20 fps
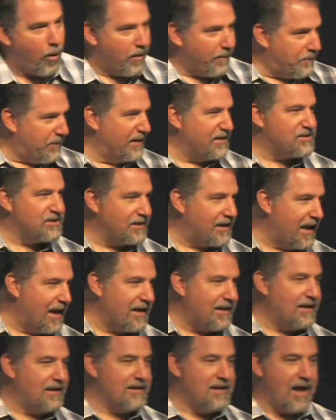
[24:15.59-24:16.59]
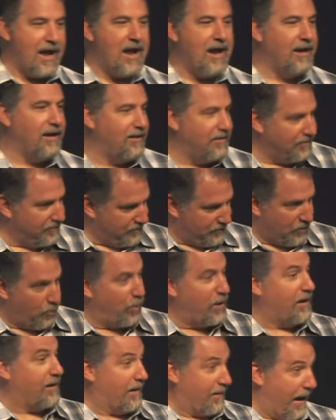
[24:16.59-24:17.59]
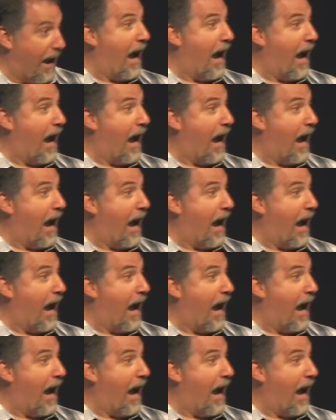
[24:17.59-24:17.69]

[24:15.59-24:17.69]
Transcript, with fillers: one piece of candy a day the week